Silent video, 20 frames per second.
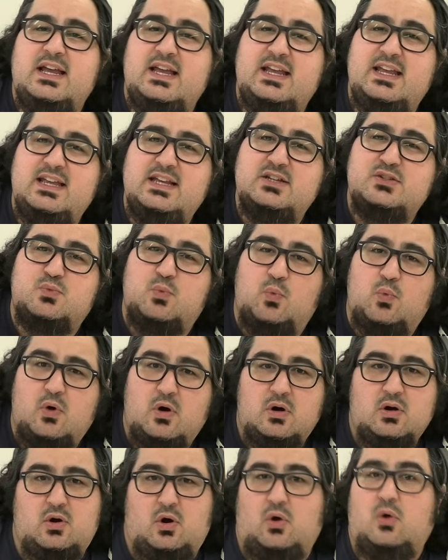is
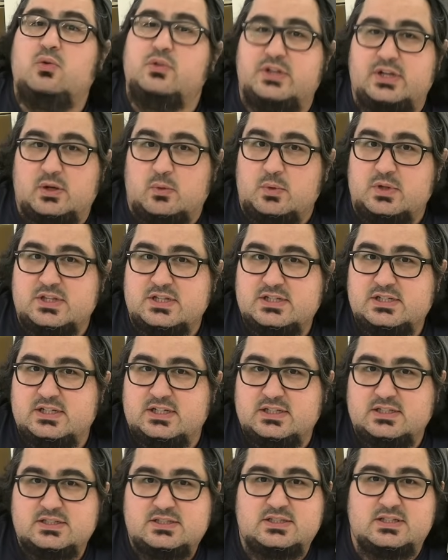work holding with a
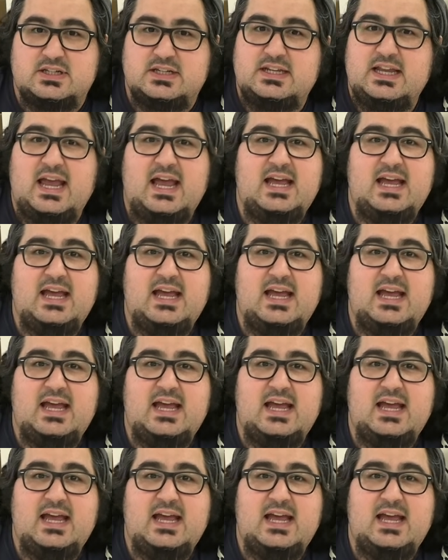CNC.